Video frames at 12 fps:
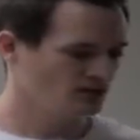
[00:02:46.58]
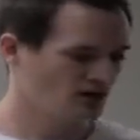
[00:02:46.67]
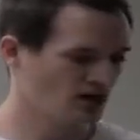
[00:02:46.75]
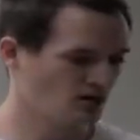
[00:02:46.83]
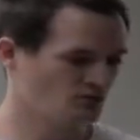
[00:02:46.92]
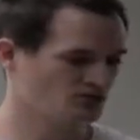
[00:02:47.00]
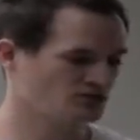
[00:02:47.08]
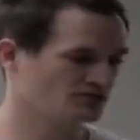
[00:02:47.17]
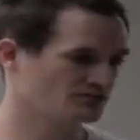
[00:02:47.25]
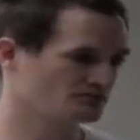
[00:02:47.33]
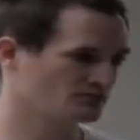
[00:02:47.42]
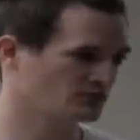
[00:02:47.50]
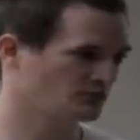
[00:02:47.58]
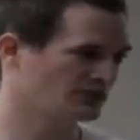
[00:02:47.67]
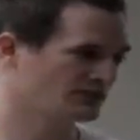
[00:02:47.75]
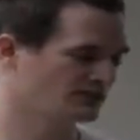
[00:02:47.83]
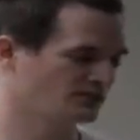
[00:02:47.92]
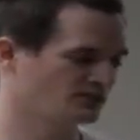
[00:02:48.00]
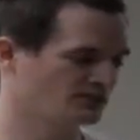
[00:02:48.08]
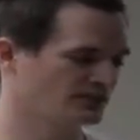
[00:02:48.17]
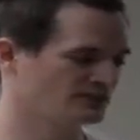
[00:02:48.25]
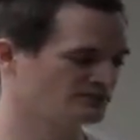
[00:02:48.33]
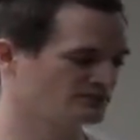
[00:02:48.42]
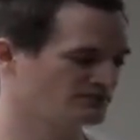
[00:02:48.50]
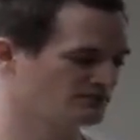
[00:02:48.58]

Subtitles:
Once you've completed the survey,